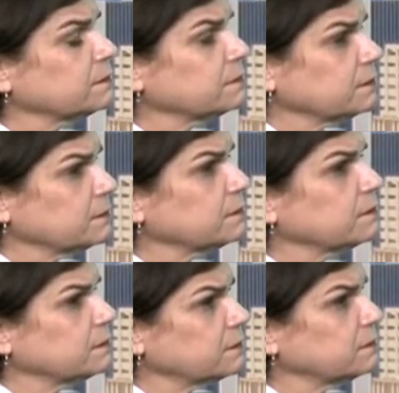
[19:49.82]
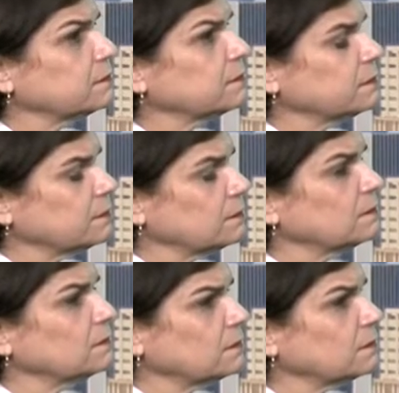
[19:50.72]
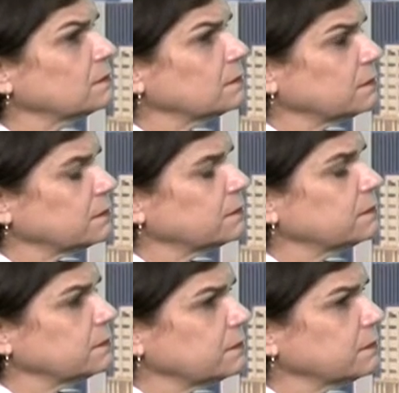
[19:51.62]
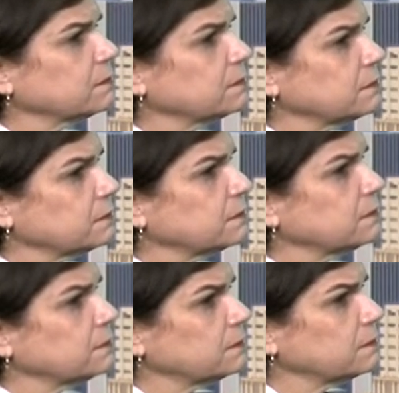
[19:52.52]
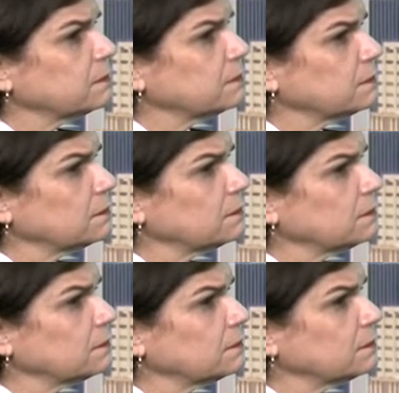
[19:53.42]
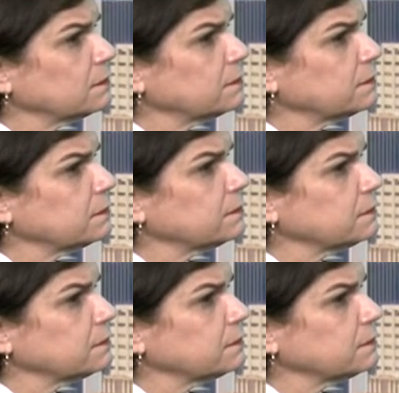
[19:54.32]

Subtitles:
(not speaking)